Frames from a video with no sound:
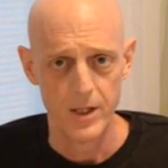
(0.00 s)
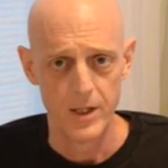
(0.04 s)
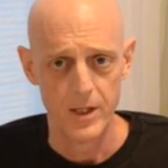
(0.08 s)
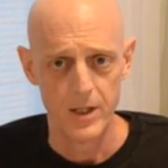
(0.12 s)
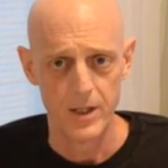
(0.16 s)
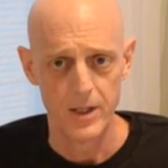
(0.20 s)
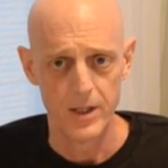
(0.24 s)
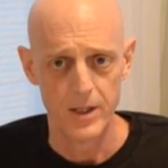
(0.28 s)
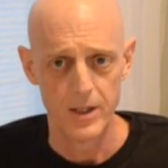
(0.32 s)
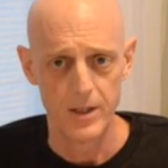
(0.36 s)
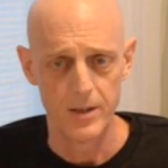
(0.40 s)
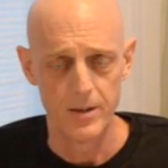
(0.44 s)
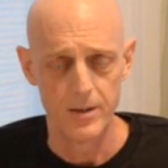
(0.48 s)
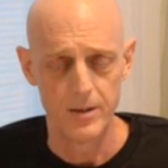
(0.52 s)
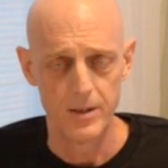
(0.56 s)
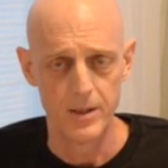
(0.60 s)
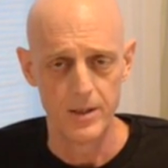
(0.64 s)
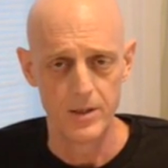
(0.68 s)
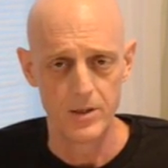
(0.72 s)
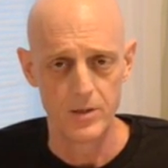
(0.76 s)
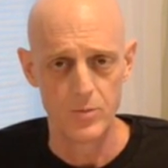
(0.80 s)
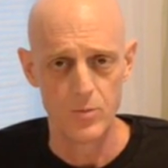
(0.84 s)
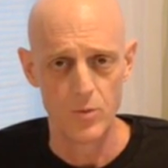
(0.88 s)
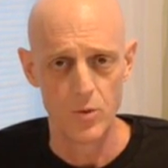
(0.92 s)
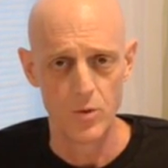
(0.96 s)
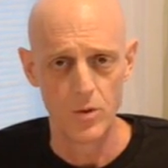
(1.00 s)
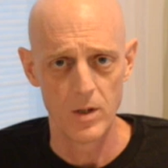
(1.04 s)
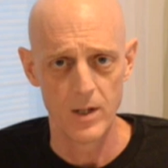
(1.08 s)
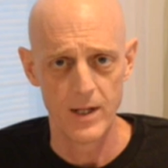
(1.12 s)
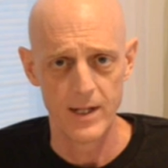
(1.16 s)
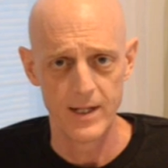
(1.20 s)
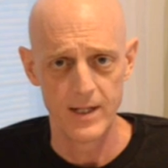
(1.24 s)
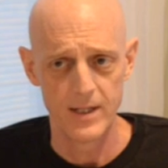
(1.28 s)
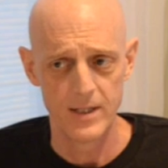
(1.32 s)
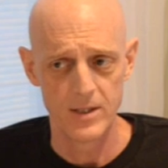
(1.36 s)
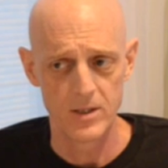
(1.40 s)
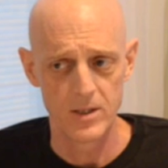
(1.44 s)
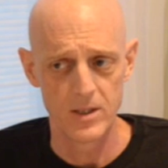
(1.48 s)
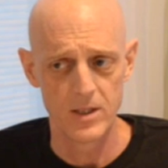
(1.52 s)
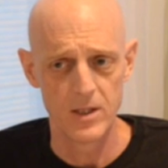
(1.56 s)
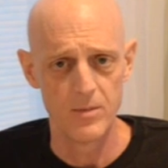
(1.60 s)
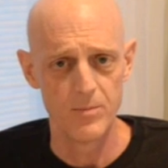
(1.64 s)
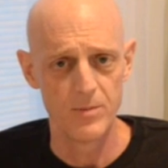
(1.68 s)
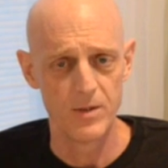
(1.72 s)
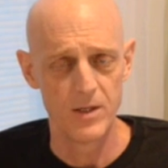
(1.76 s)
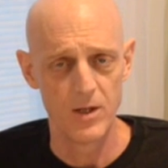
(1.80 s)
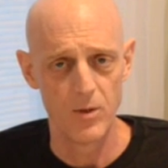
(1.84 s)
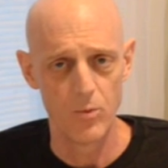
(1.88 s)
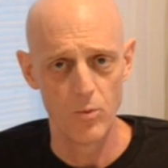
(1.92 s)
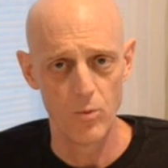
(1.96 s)
Uh, it's more like it's going
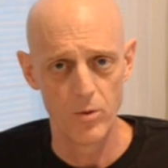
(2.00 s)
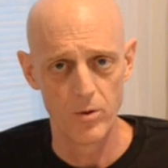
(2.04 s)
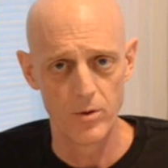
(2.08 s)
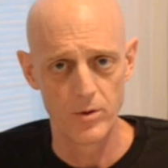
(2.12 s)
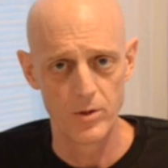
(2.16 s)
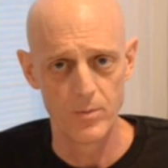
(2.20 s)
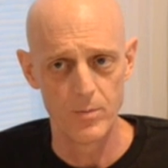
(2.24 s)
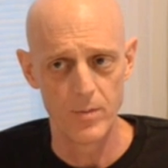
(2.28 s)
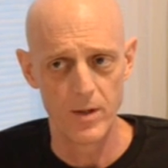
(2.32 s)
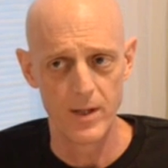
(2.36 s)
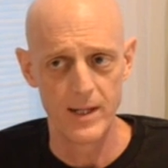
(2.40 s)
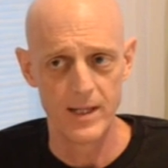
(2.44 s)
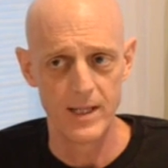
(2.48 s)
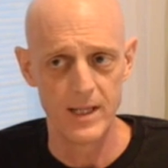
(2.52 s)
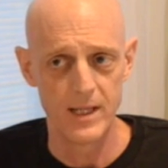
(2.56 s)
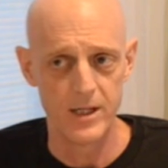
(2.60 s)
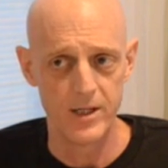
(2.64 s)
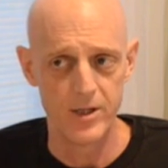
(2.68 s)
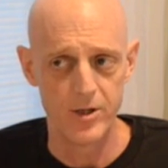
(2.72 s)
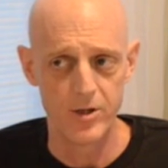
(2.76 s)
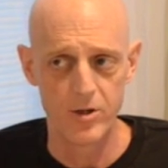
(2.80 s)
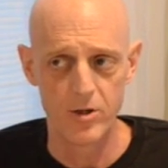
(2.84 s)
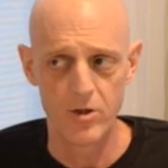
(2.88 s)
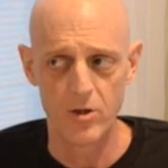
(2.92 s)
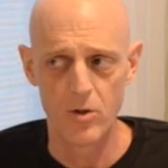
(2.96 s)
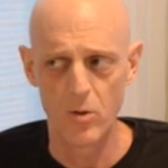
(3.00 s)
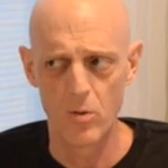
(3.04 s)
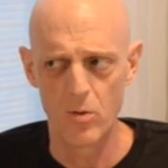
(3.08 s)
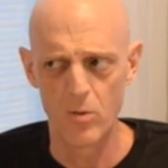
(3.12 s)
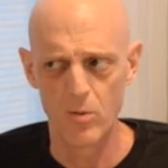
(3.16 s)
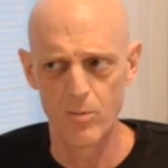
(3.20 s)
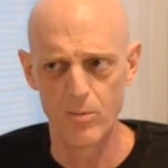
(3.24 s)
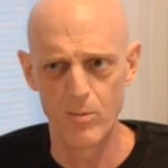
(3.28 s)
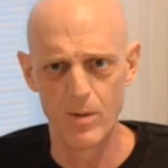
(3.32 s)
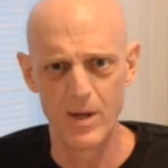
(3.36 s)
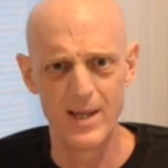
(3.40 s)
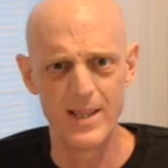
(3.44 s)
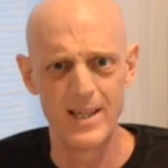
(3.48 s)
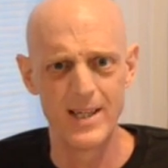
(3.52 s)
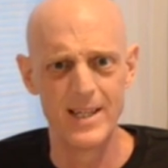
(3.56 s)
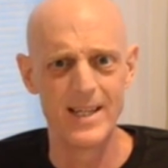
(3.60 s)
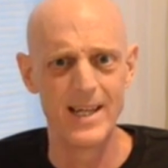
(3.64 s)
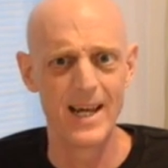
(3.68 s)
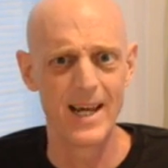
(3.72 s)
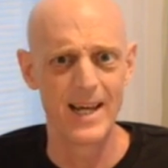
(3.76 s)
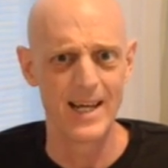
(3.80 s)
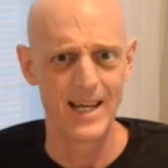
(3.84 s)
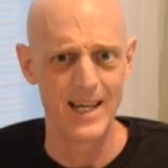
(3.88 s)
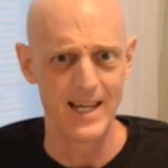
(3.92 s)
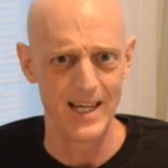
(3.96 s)
to get worse by the year or by the
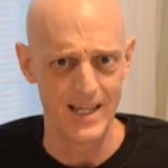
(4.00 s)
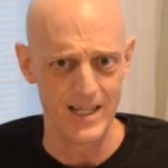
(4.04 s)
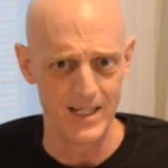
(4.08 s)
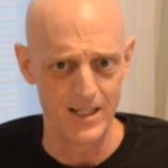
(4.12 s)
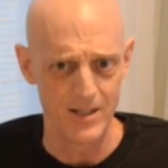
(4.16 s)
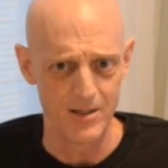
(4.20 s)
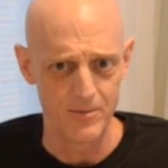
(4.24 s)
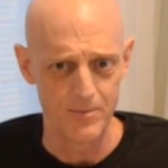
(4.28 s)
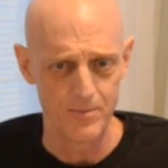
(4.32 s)
decade.